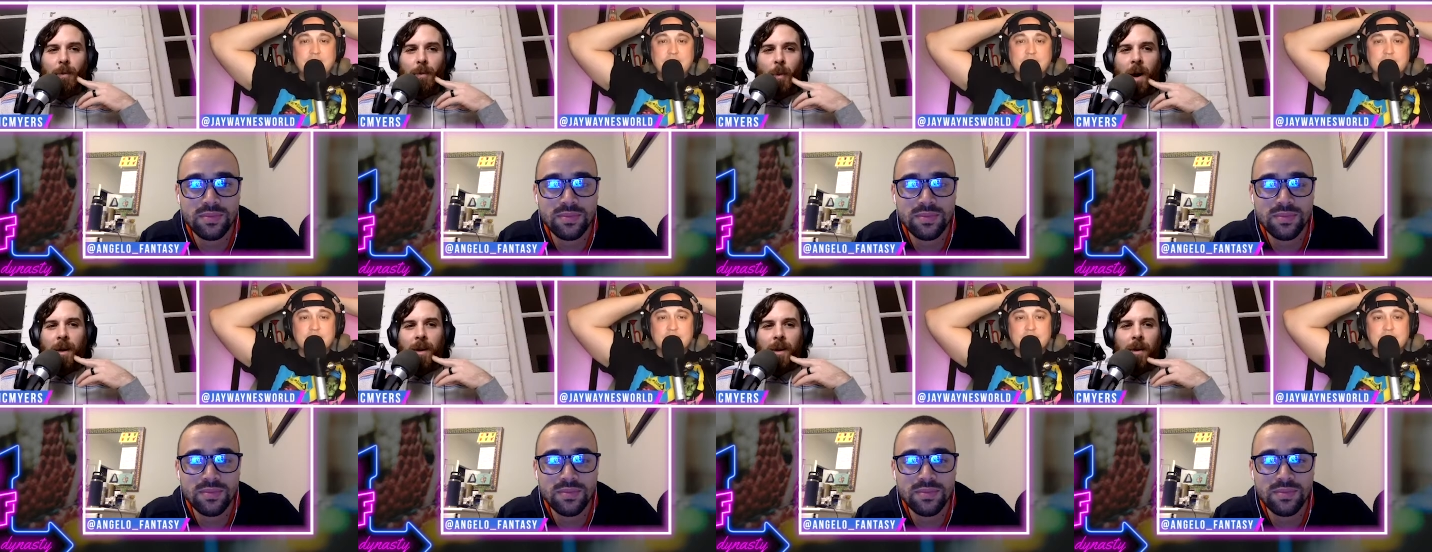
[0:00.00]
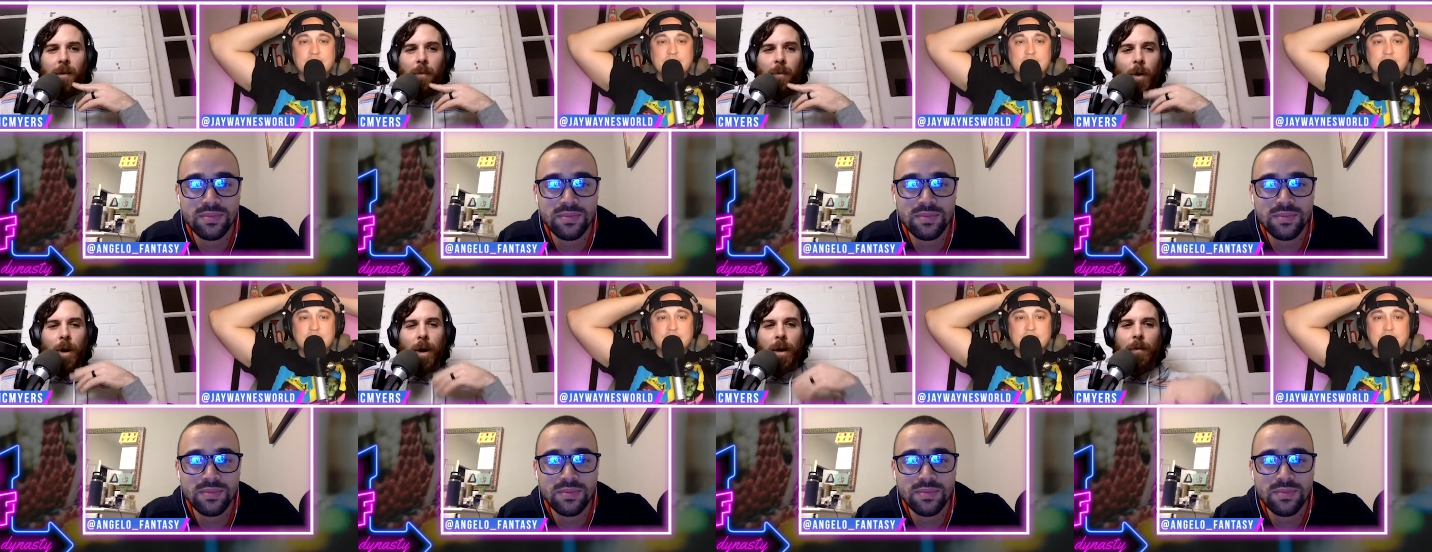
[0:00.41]
Speaker 1: is why you know
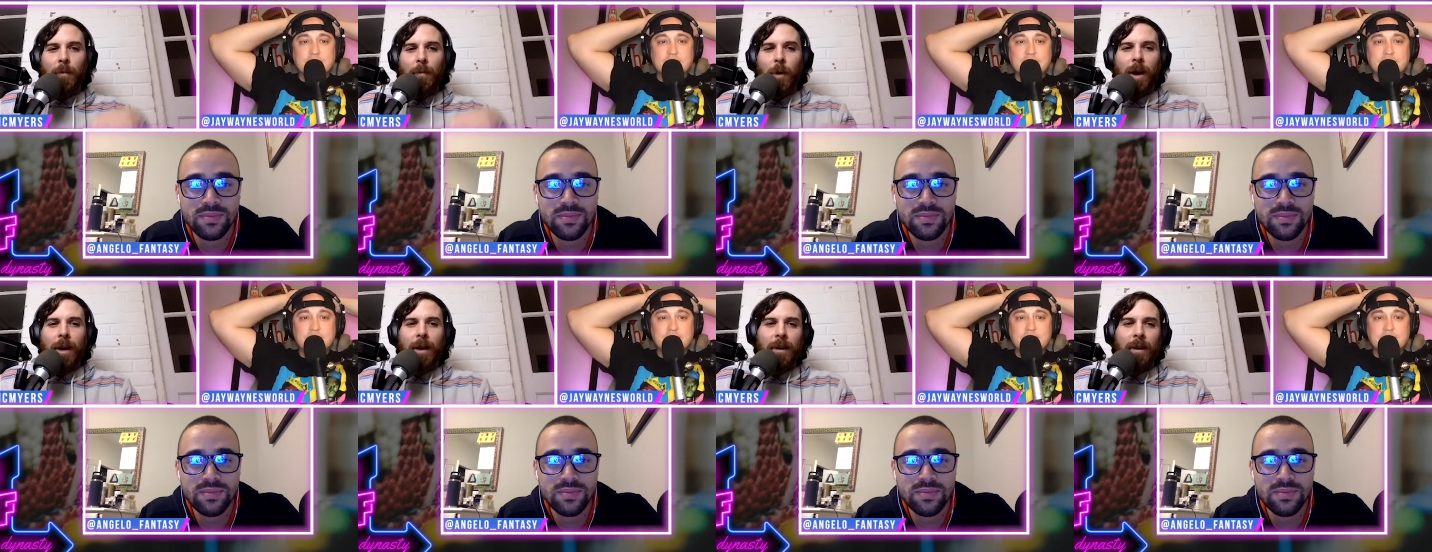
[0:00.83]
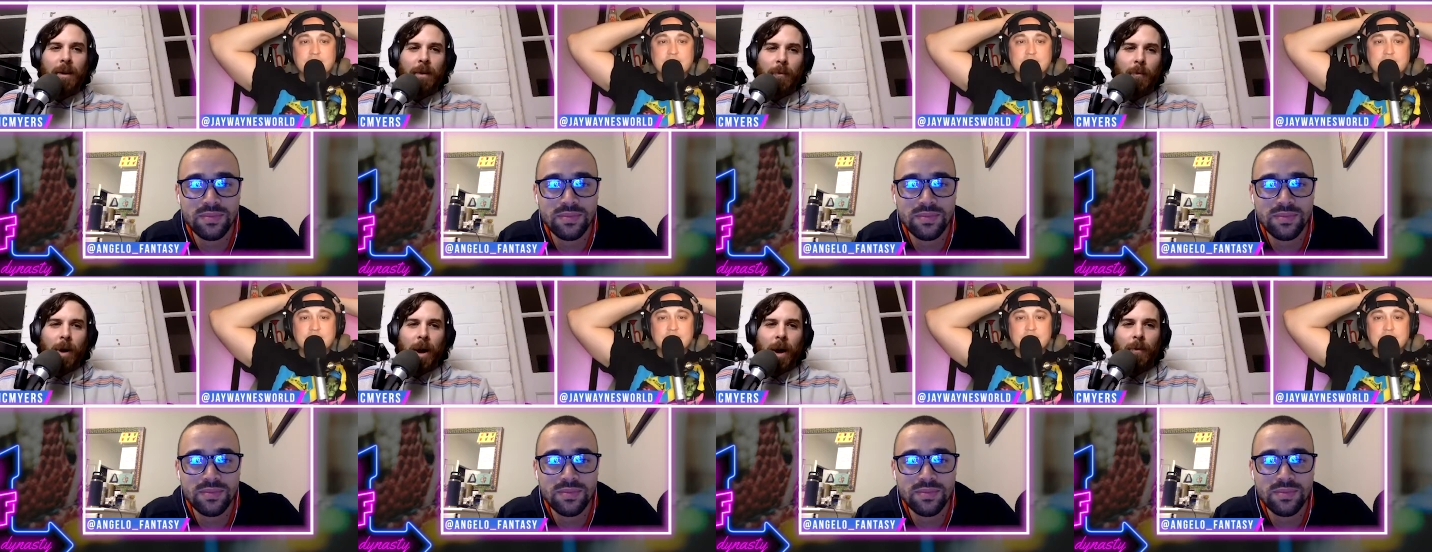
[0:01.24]
one why
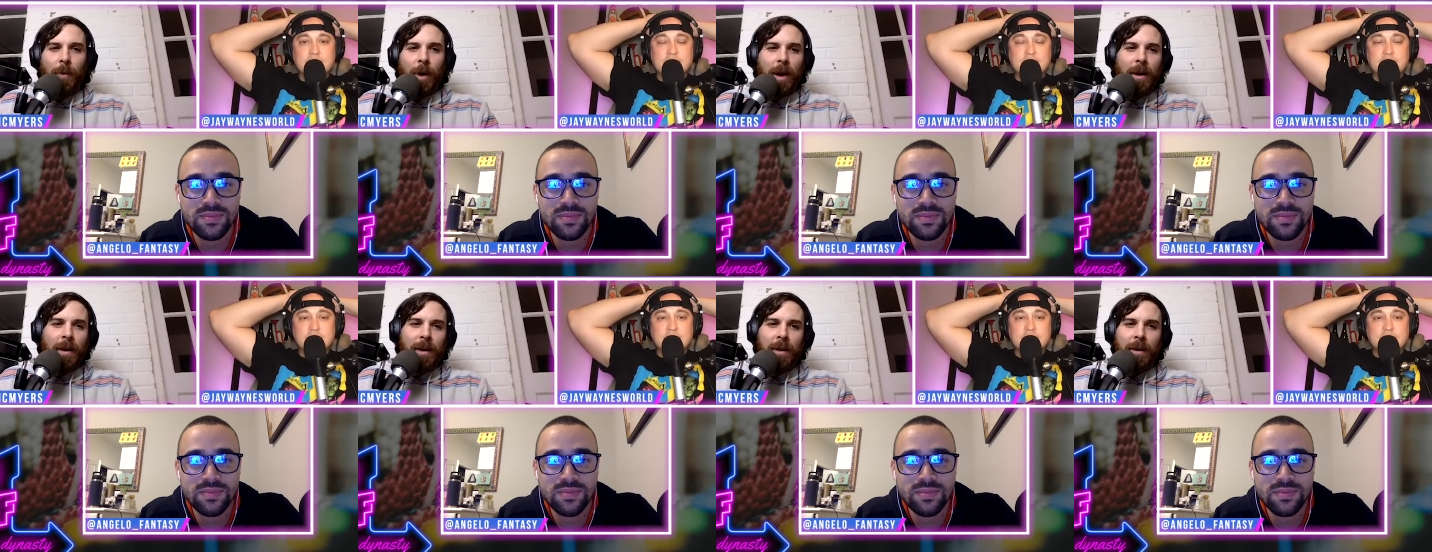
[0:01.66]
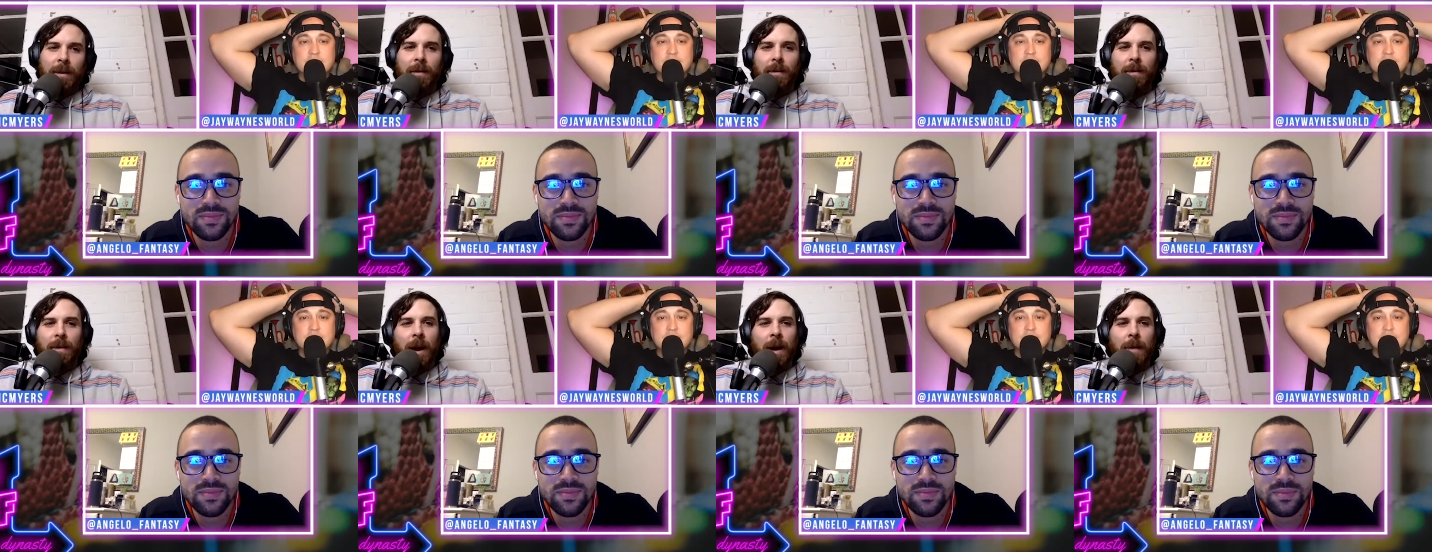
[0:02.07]
couldn't why why did
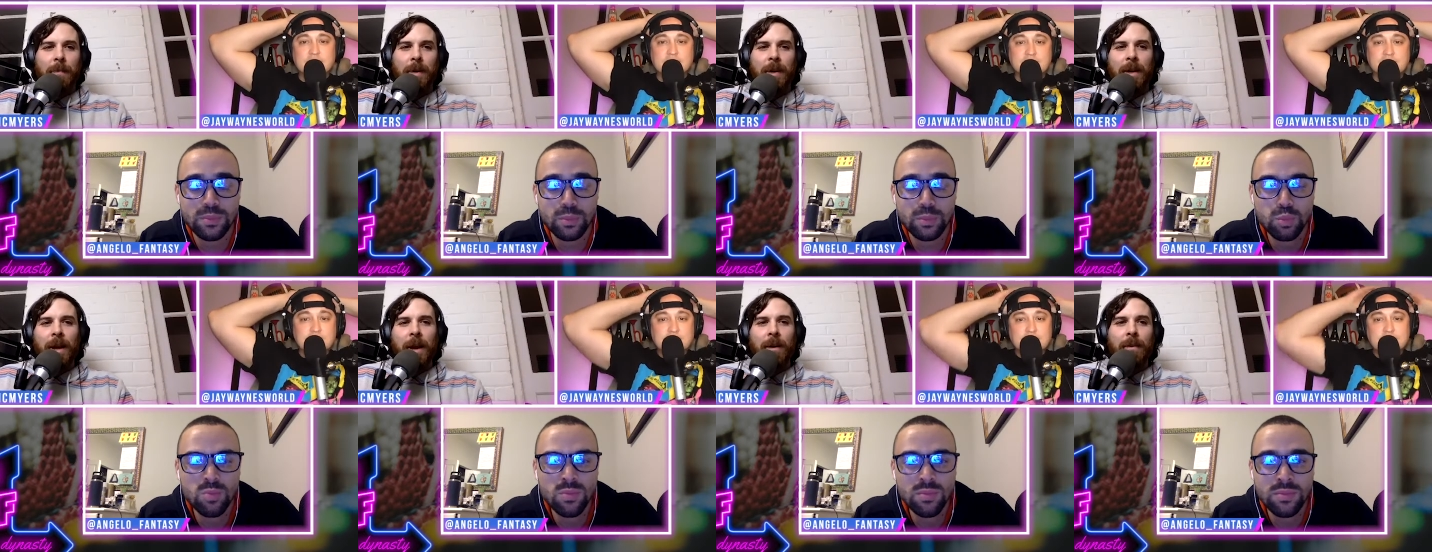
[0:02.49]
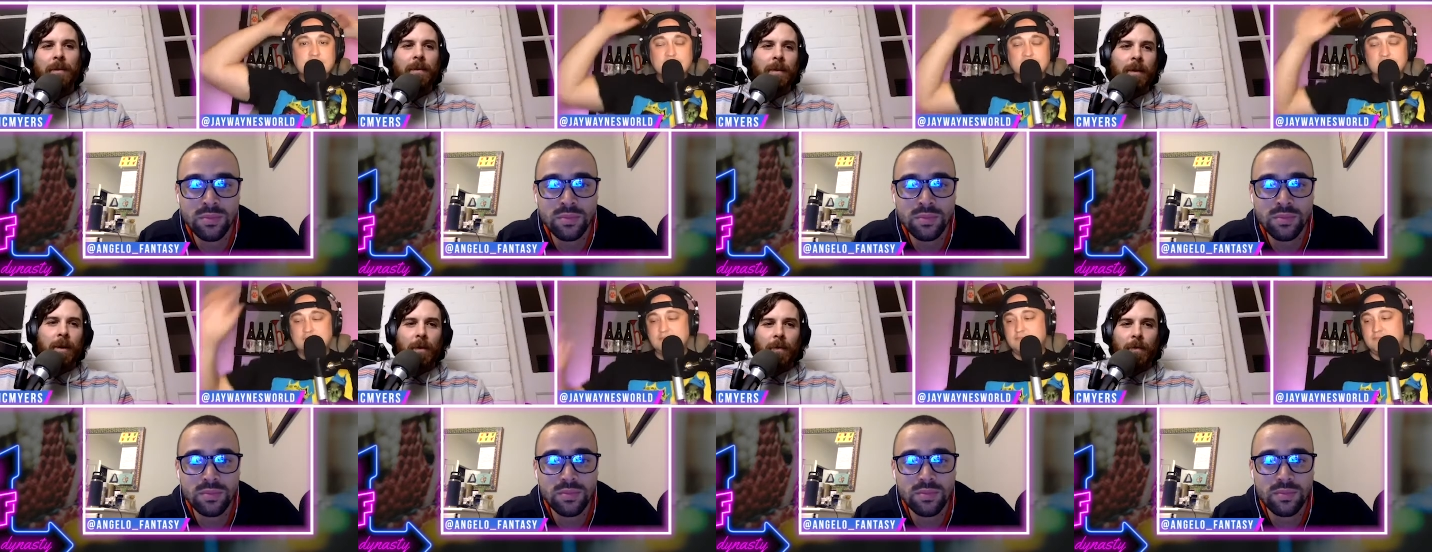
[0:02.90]
he not beat out
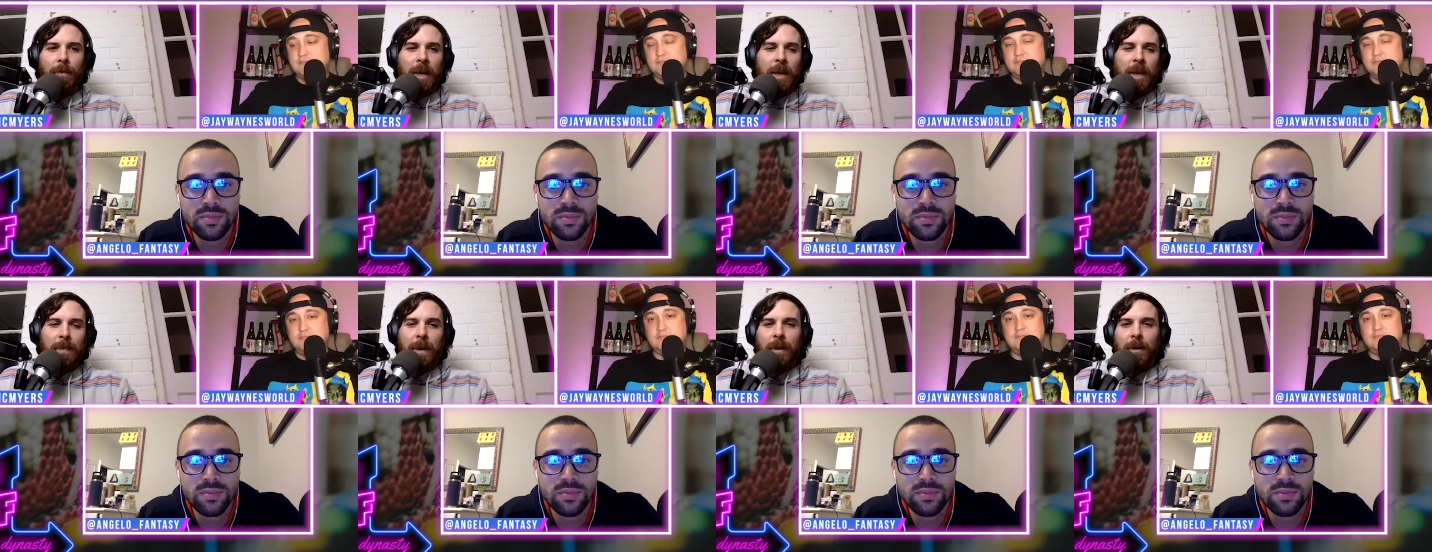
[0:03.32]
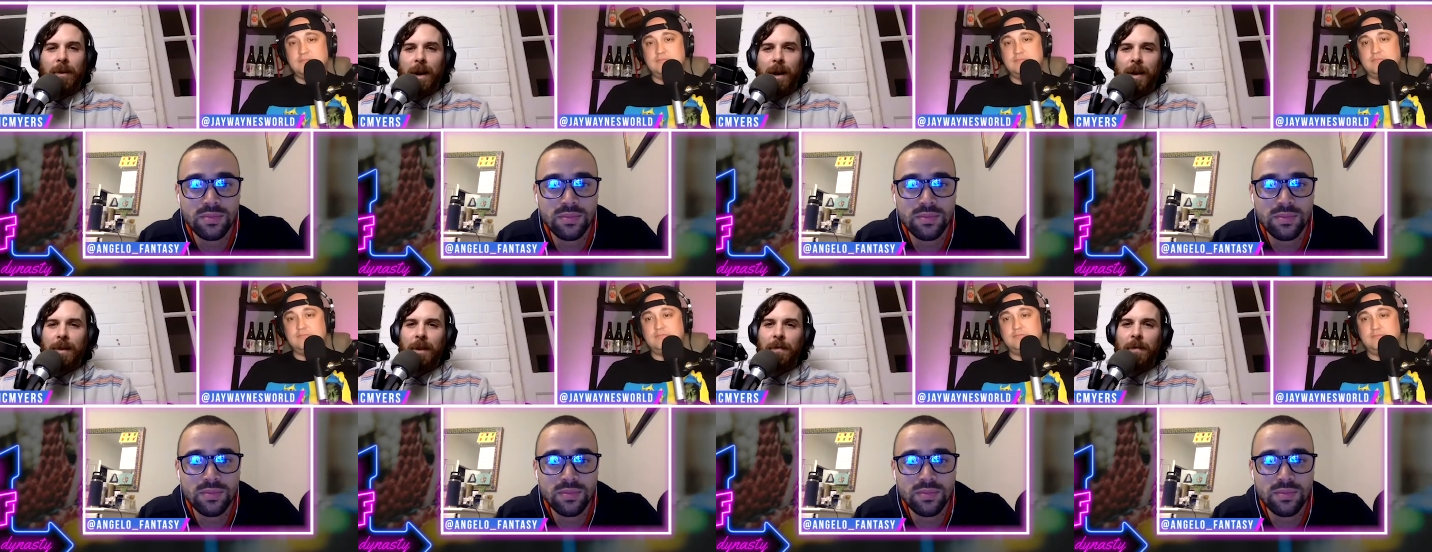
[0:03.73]
all keep other
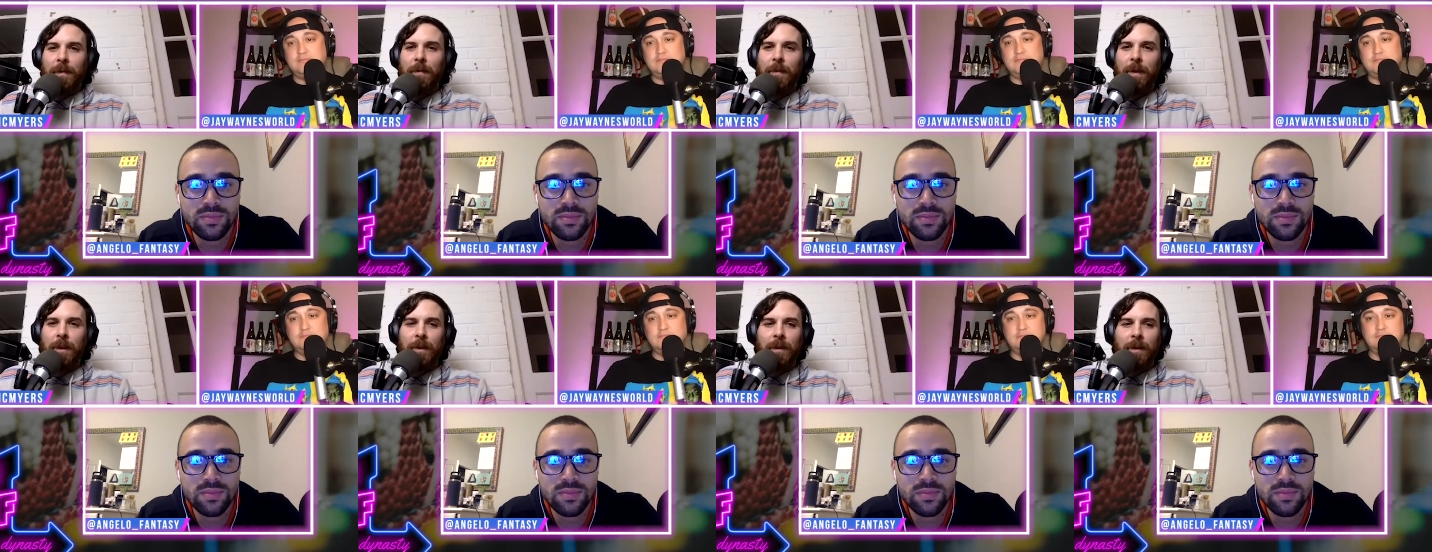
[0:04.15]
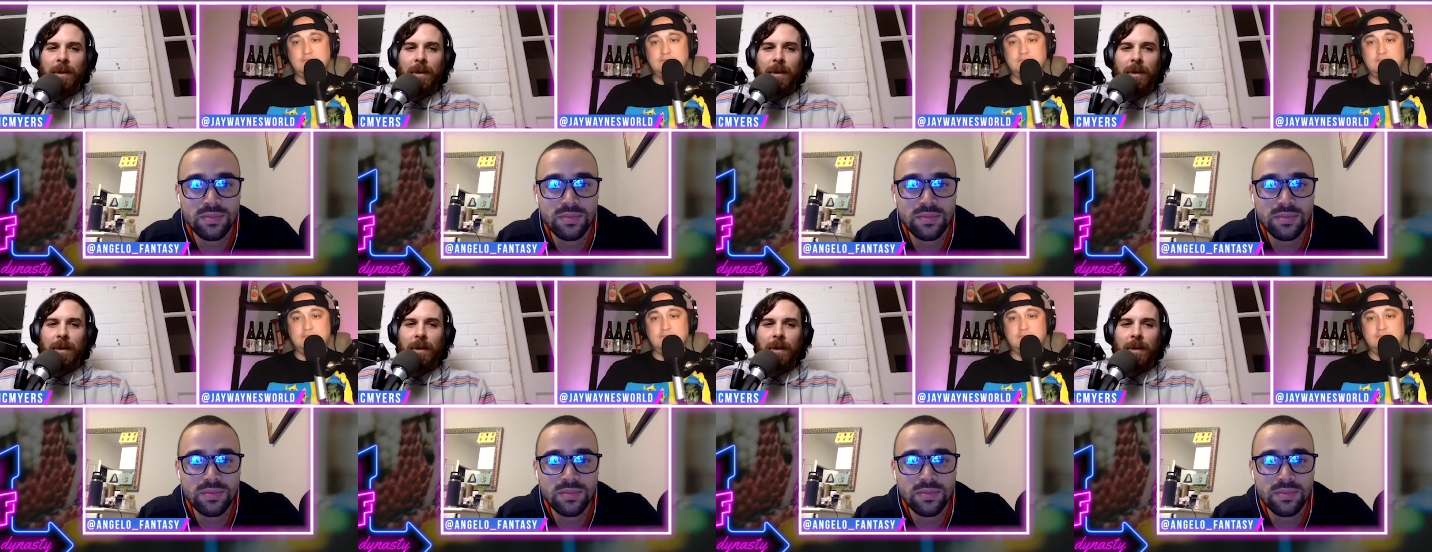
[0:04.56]
guys off the field?